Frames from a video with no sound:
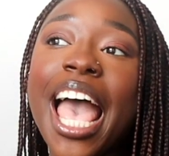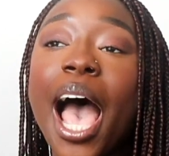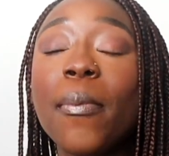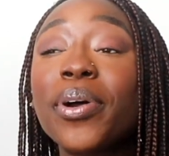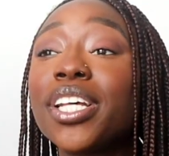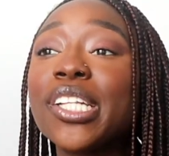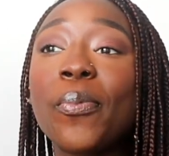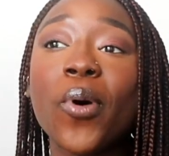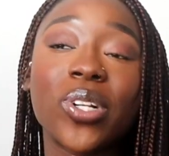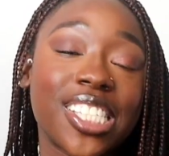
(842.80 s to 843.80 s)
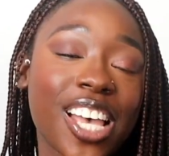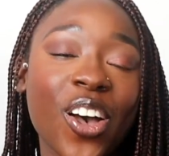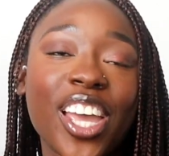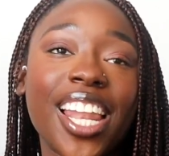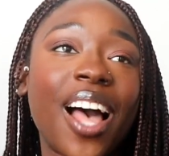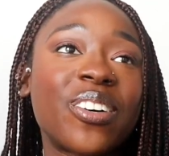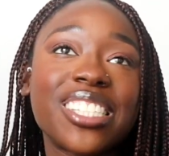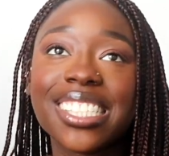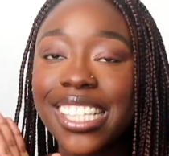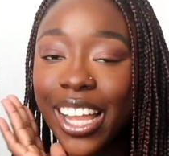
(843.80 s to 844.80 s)
I put it in a ponytail, and I
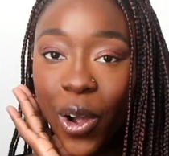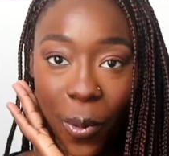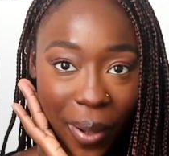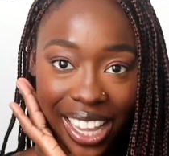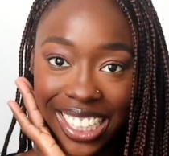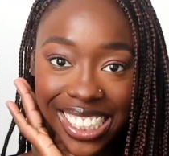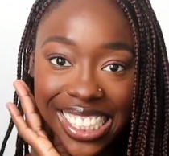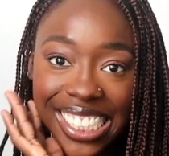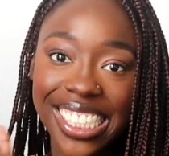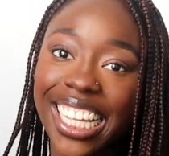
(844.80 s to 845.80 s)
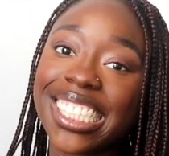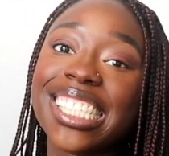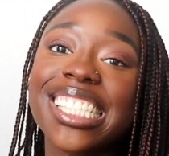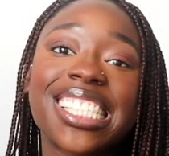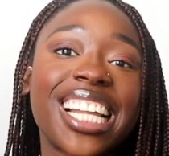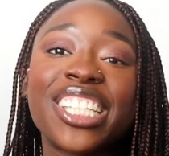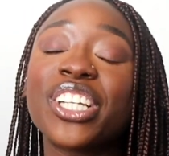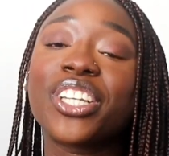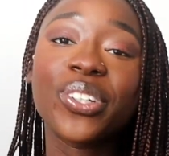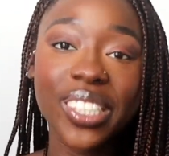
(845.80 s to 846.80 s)
was just like, oh my goodness, like this is like the
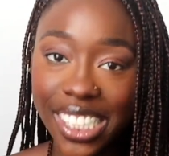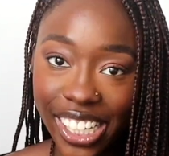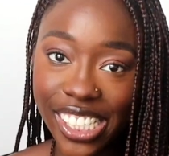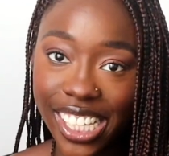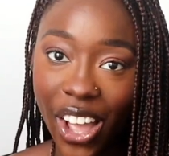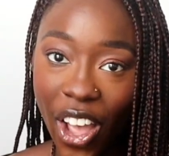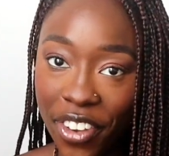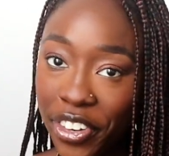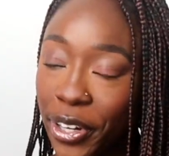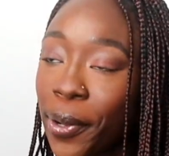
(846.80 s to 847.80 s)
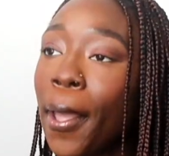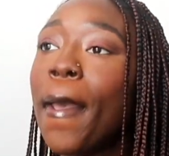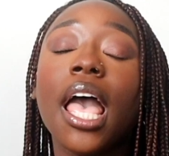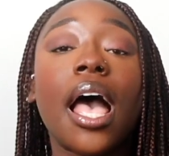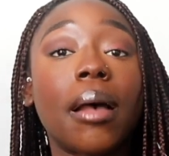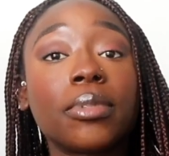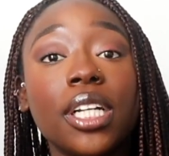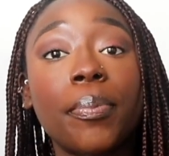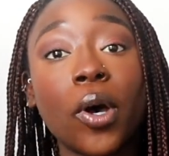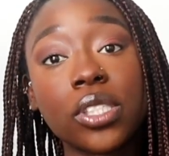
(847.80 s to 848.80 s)
cutest hairstyle ever. I'm
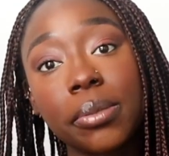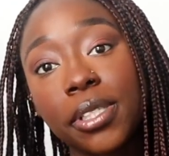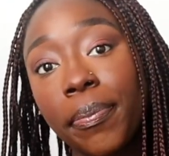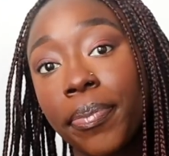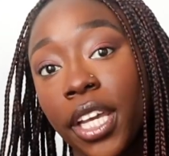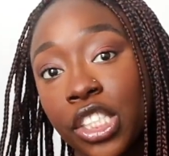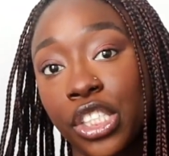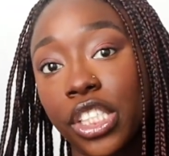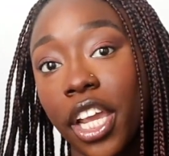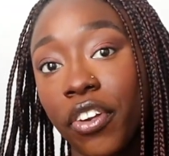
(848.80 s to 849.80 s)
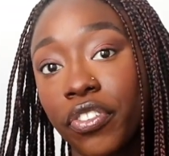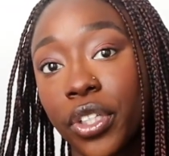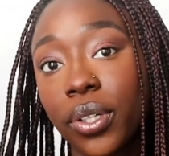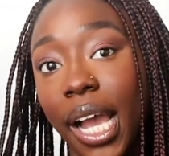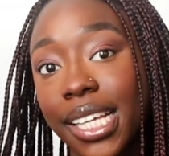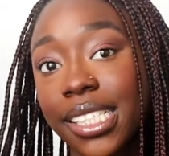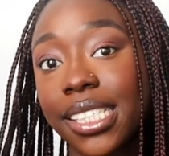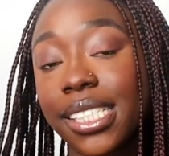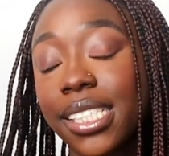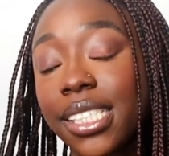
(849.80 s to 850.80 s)
gonna post up some pictures here for you guys
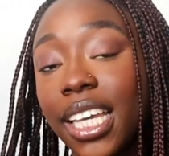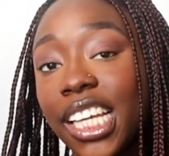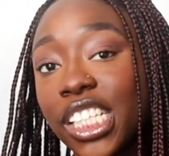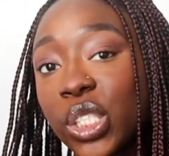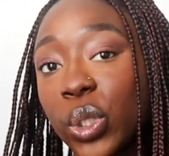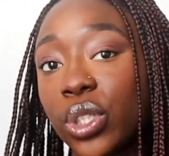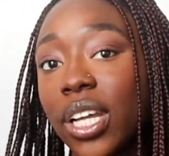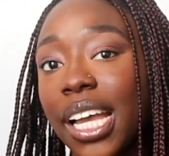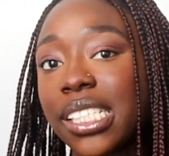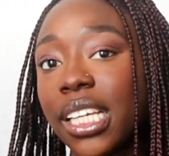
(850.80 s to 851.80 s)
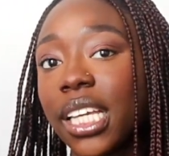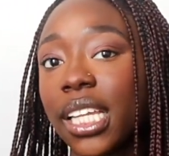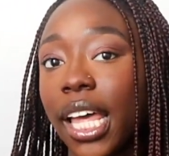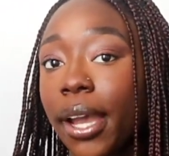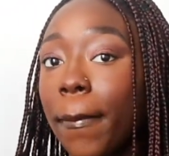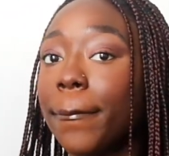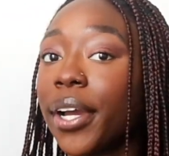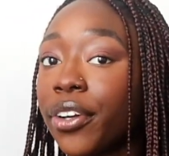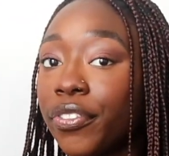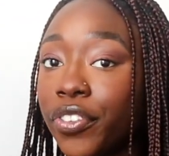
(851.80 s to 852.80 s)
to see, so you guys can get like a
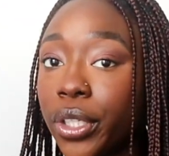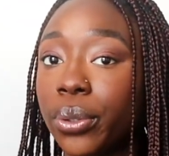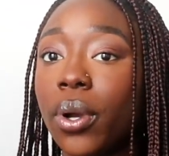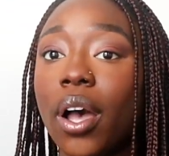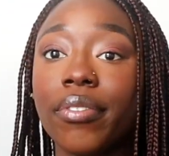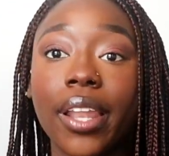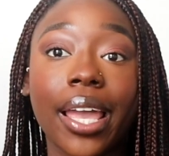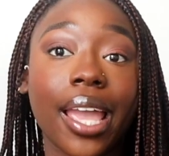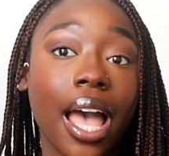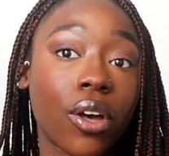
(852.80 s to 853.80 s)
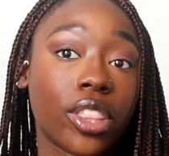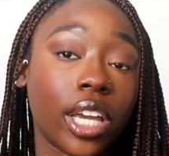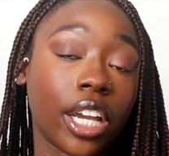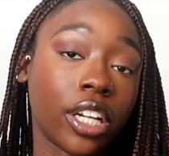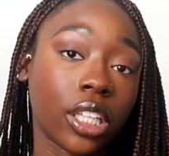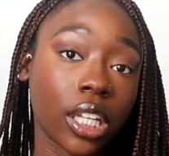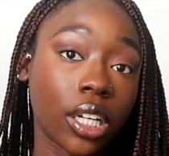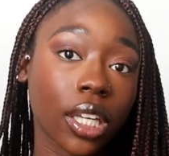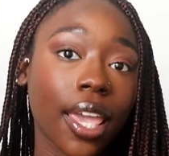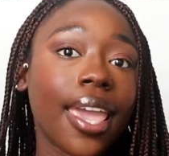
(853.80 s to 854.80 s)
better view of like how the hair
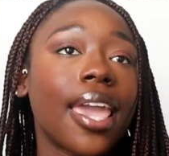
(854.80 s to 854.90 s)
looked.